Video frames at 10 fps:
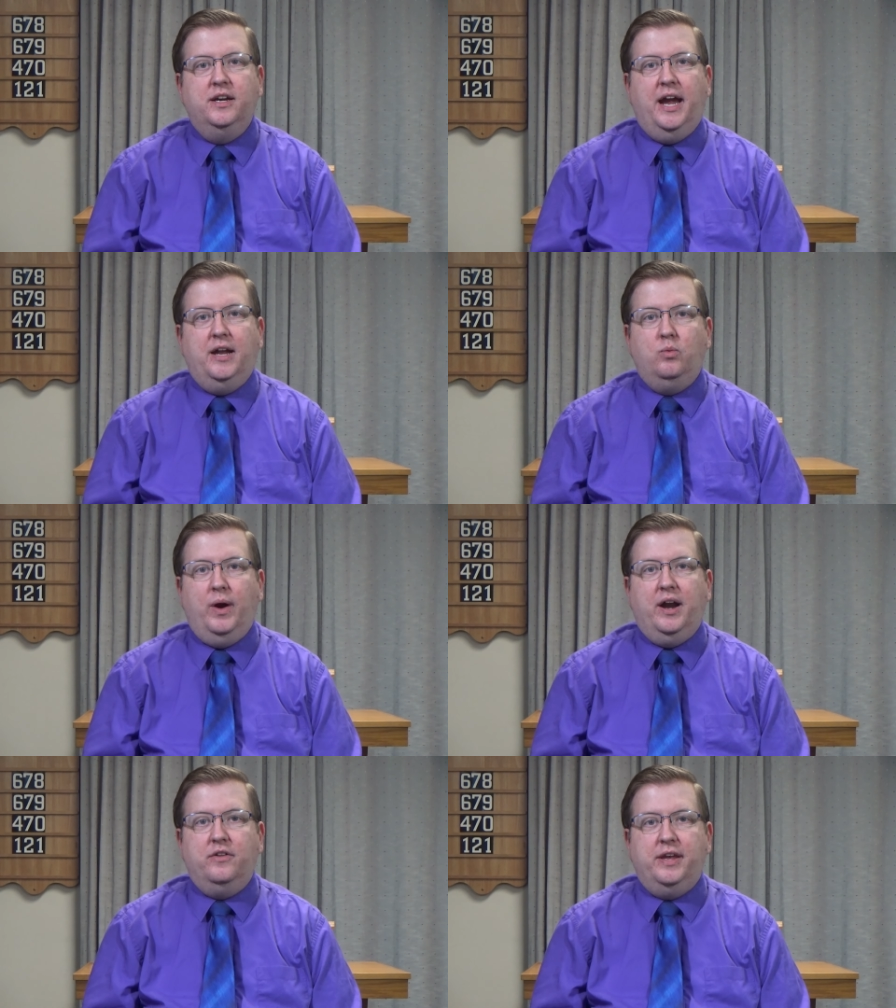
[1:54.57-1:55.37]
and
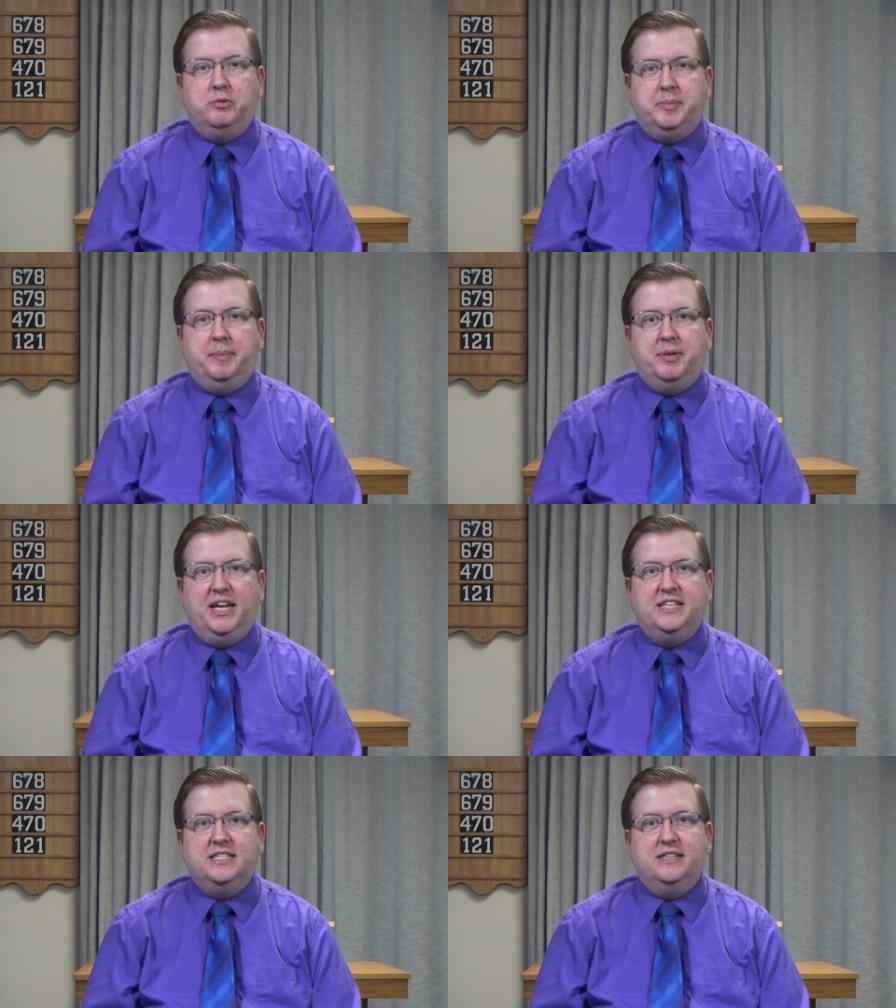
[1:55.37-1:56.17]
where they would be
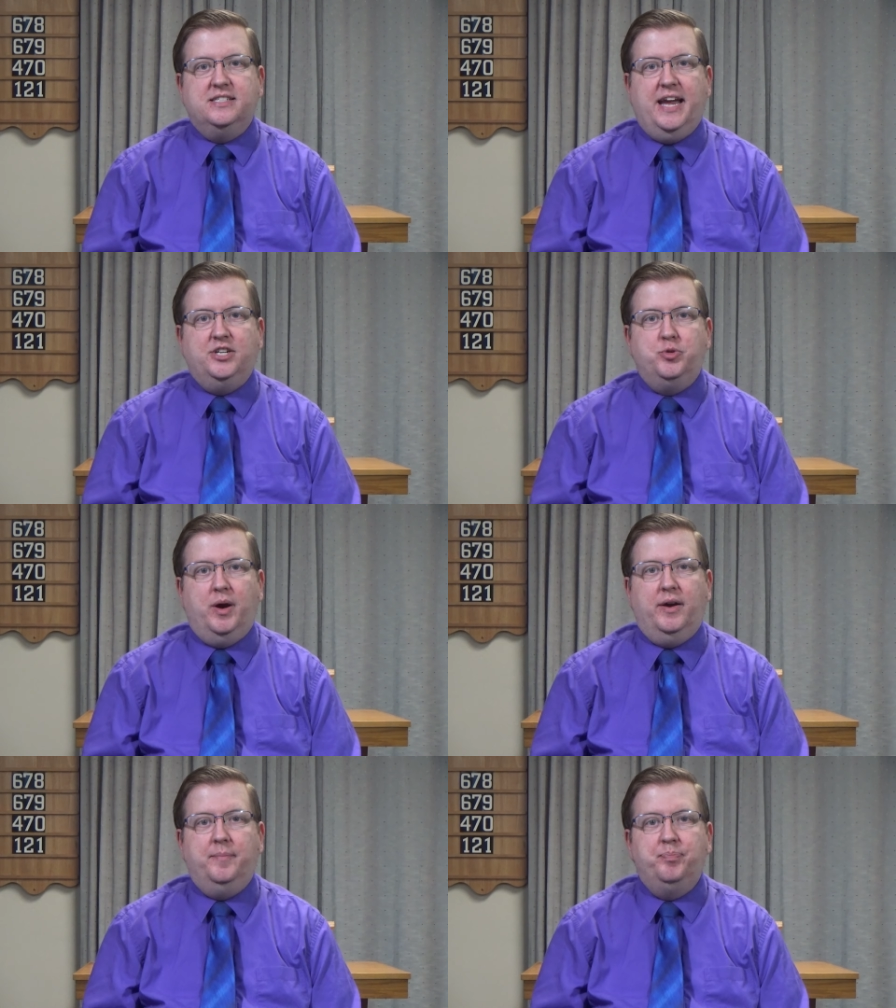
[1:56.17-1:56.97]
placed in the
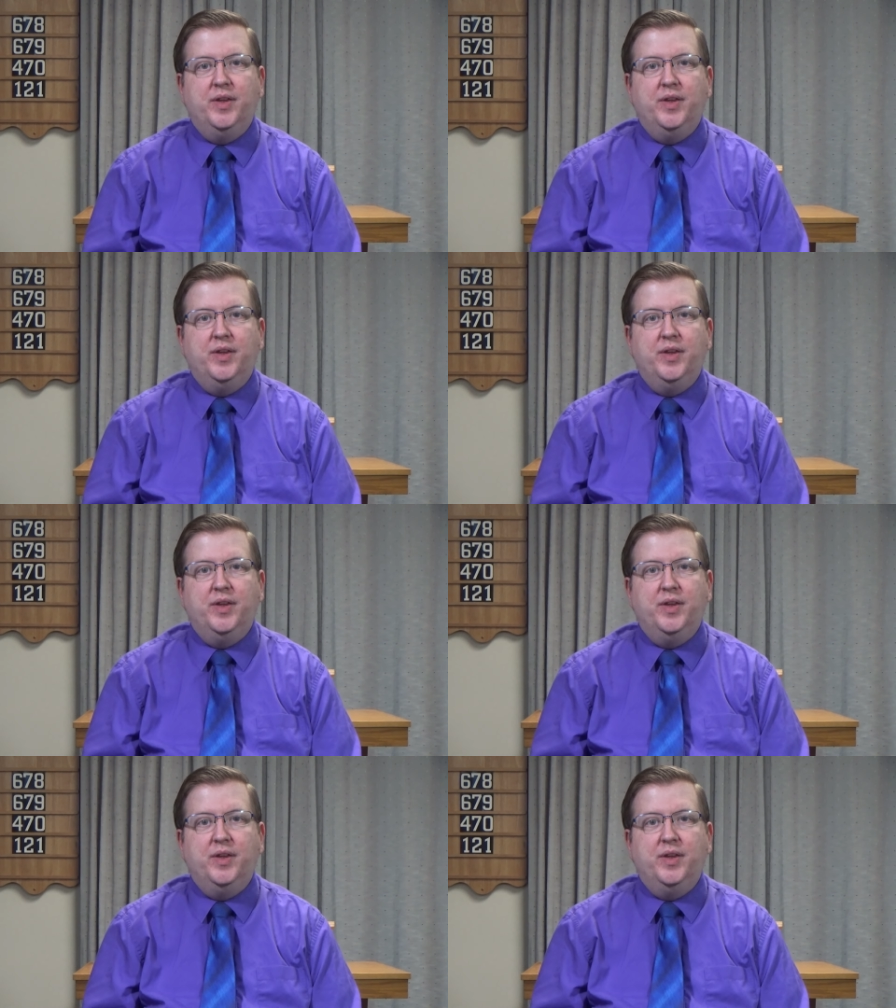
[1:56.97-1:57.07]
sanctuary.